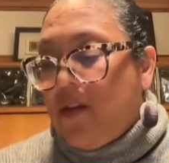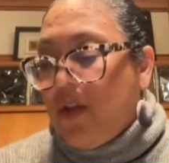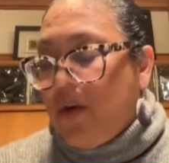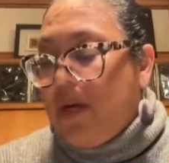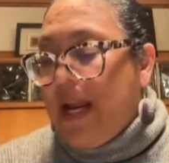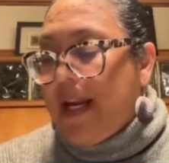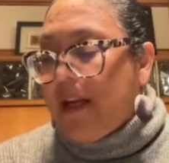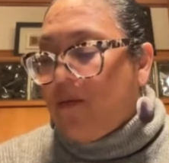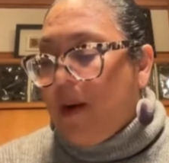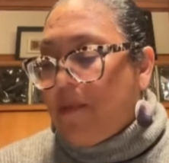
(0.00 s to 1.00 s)
so
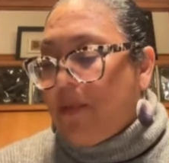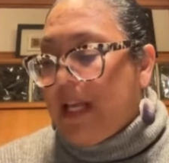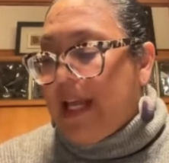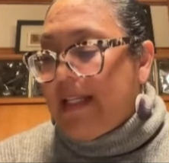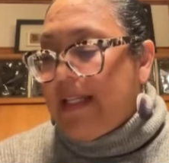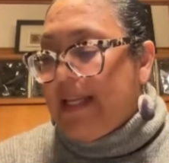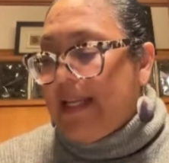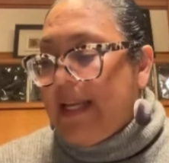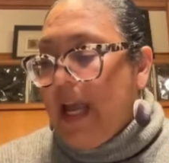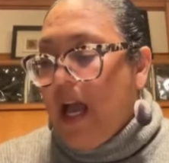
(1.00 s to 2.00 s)
Natick
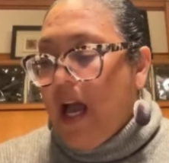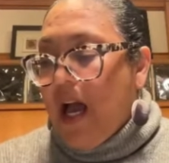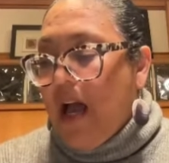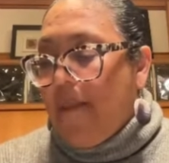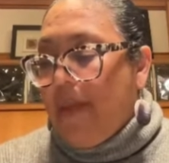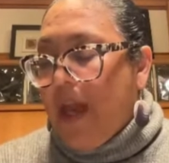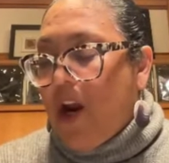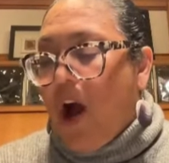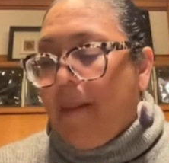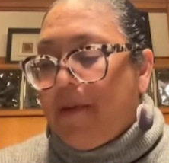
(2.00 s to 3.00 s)
represented
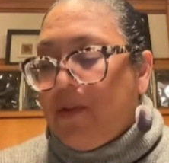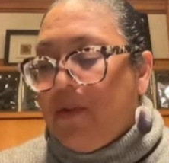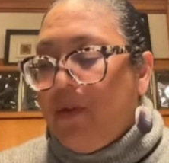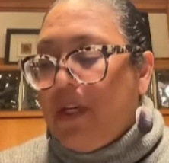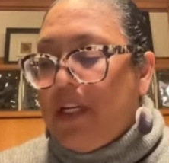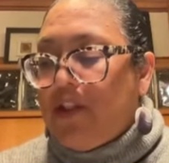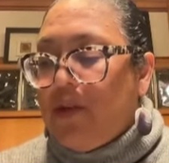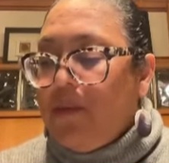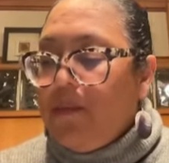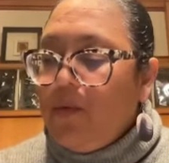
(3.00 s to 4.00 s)
an opportunity
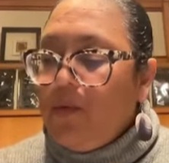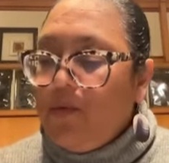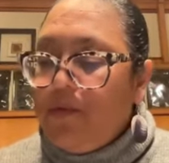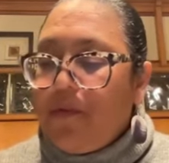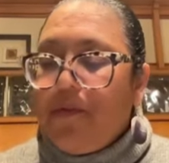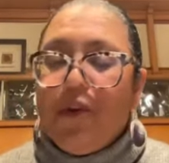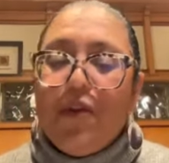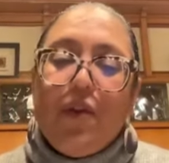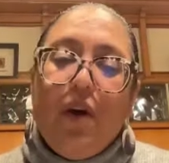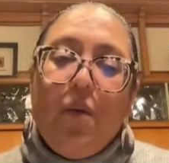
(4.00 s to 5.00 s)
to move
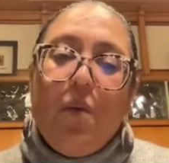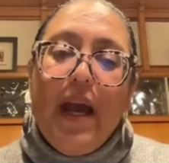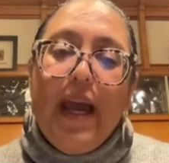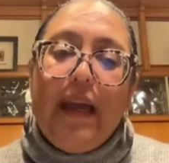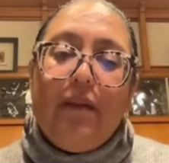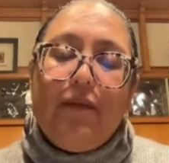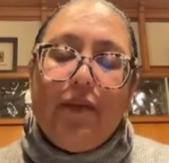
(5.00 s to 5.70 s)
further away,